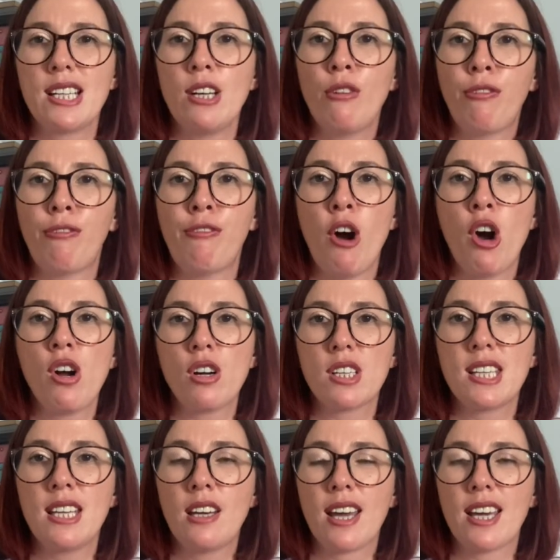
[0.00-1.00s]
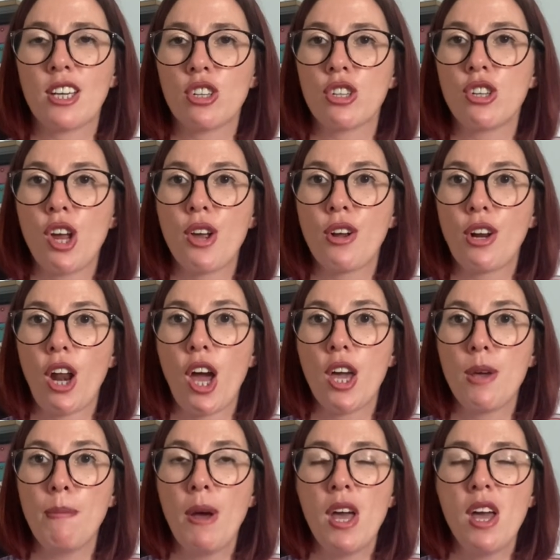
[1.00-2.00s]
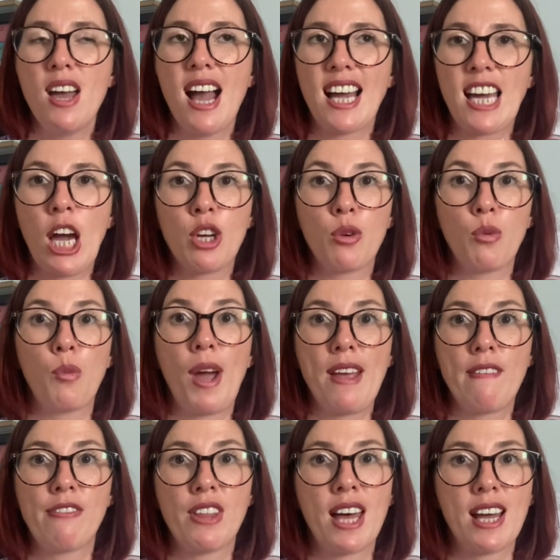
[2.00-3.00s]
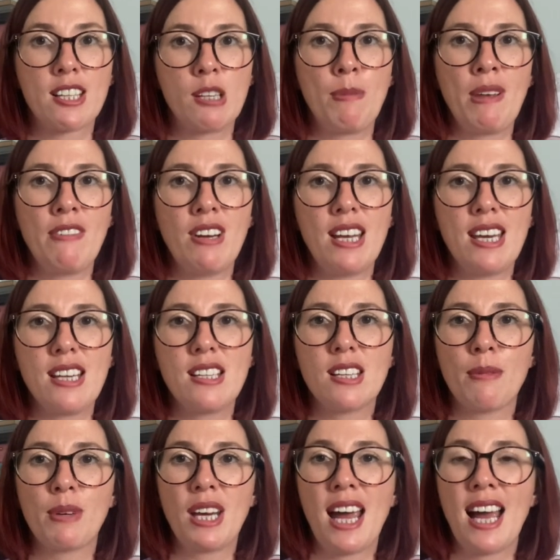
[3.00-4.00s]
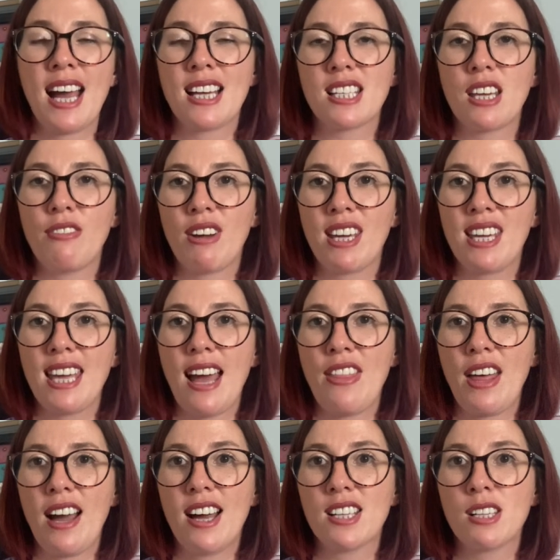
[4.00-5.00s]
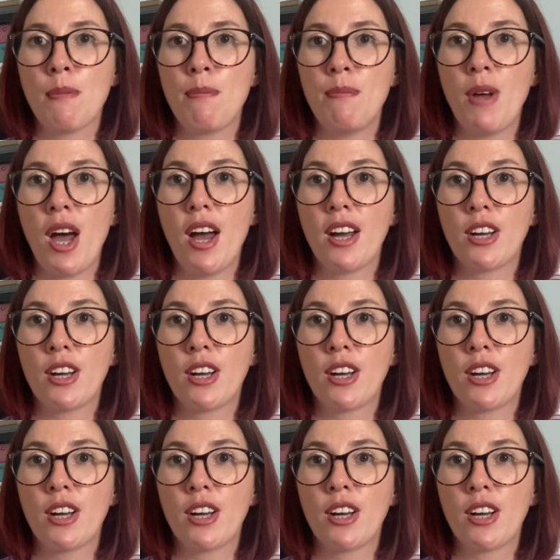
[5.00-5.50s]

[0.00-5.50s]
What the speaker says: little fox in like a snow globe. I cannot wait for that to be released. I'm going to ask if I can get that as a